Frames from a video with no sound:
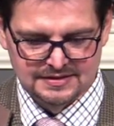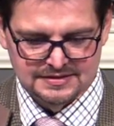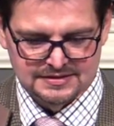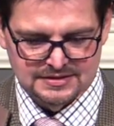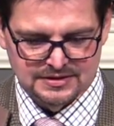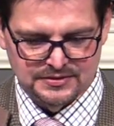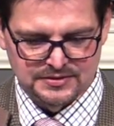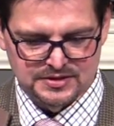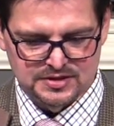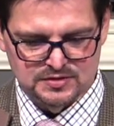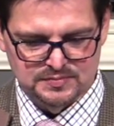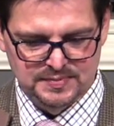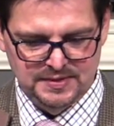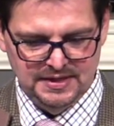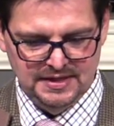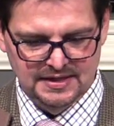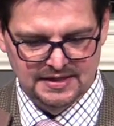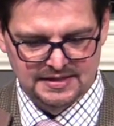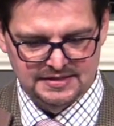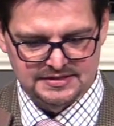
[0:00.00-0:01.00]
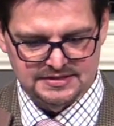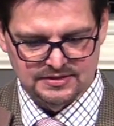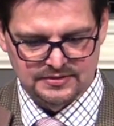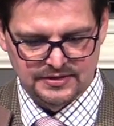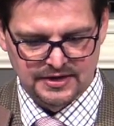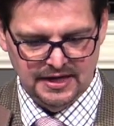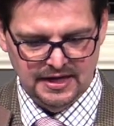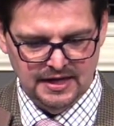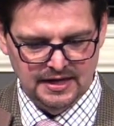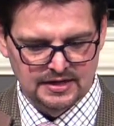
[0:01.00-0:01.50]
slow to speak, and
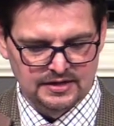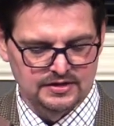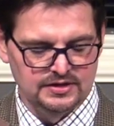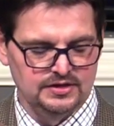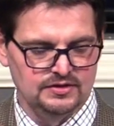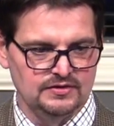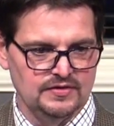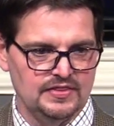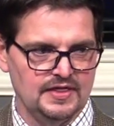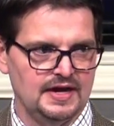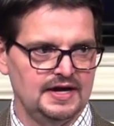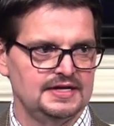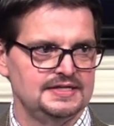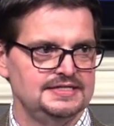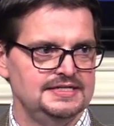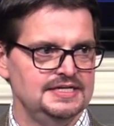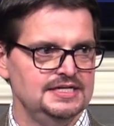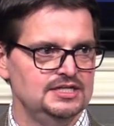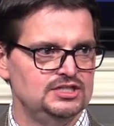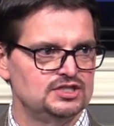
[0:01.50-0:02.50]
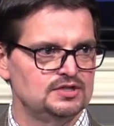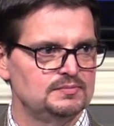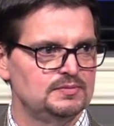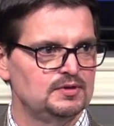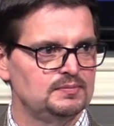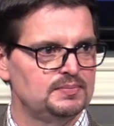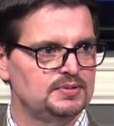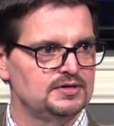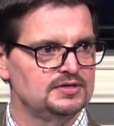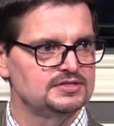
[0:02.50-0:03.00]
slow to anger, you're then a
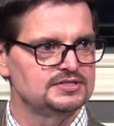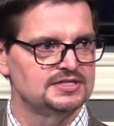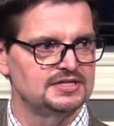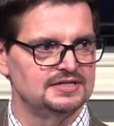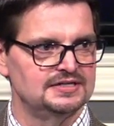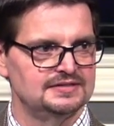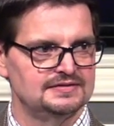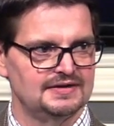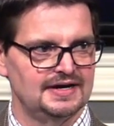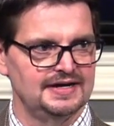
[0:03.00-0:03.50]
teachable person,